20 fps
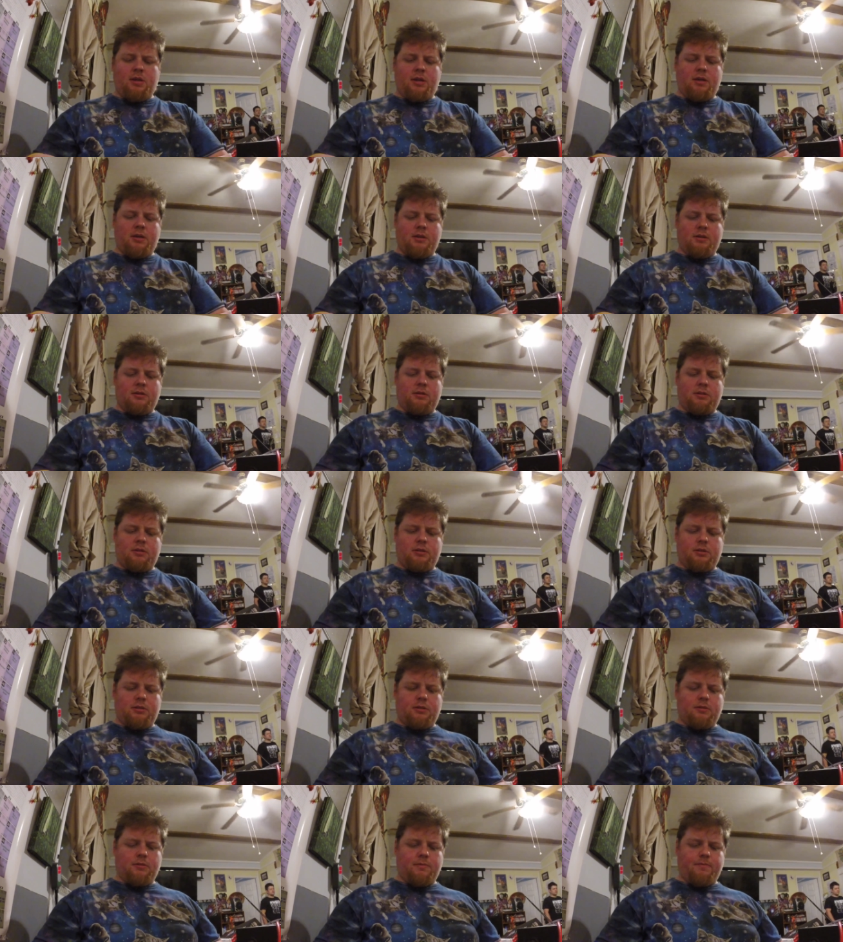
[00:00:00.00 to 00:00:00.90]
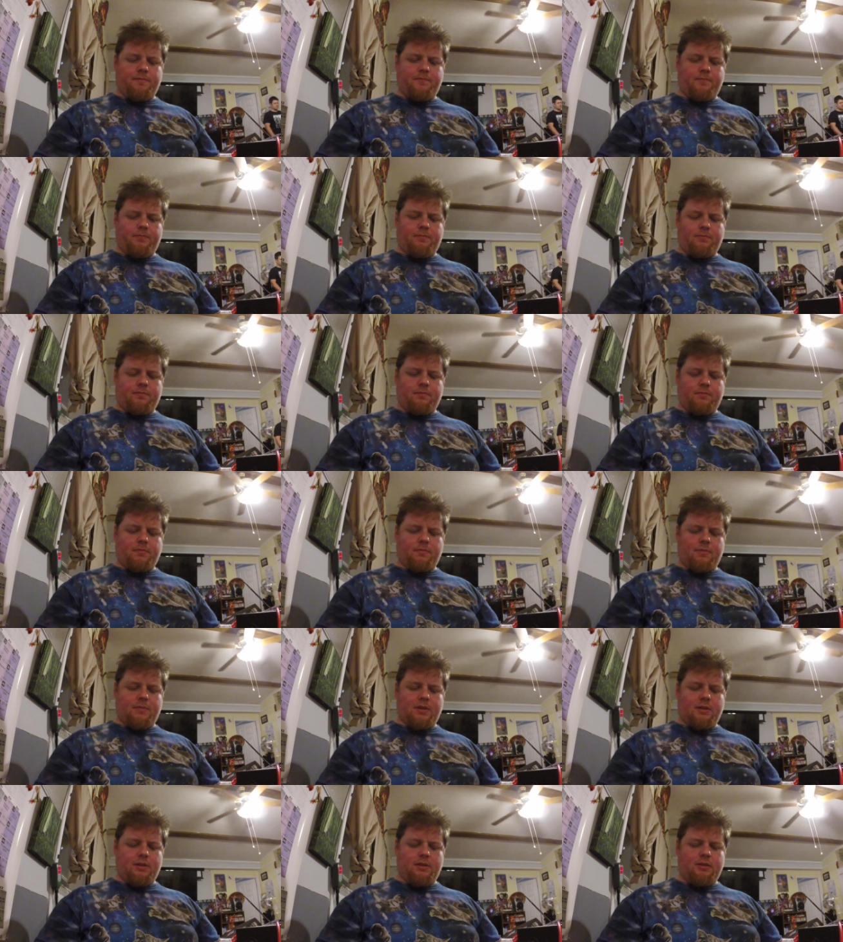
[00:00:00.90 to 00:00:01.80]
is
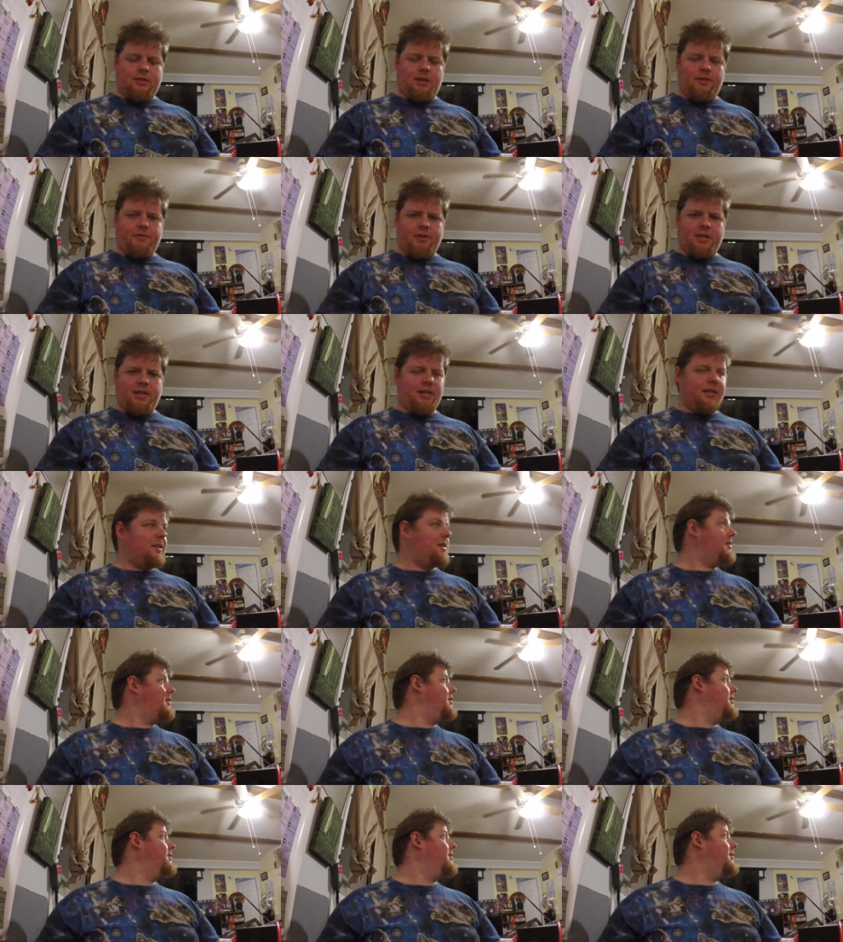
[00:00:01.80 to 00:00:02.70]
see if I can't.